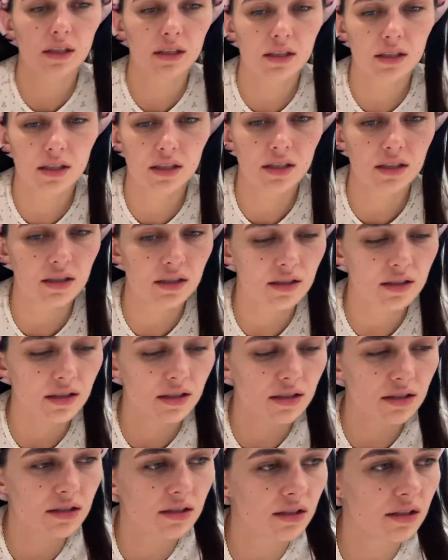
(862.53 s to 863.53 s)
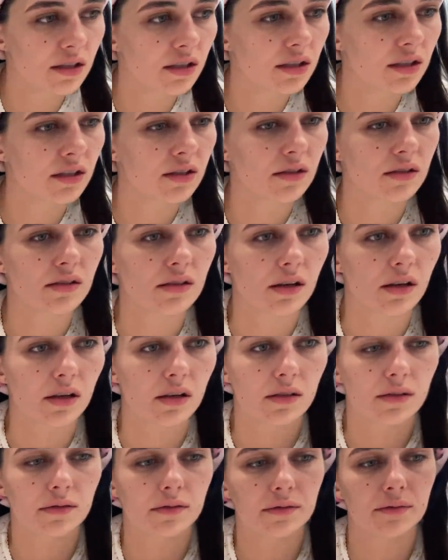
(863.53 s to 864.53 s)
Tinted sunscreen is off.
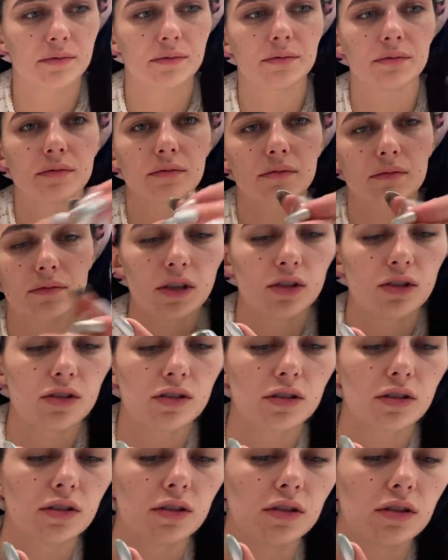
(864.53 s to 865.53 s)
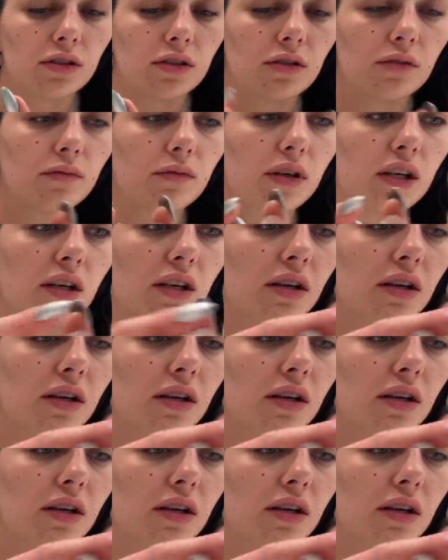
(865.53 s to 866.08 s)
Just gonna do my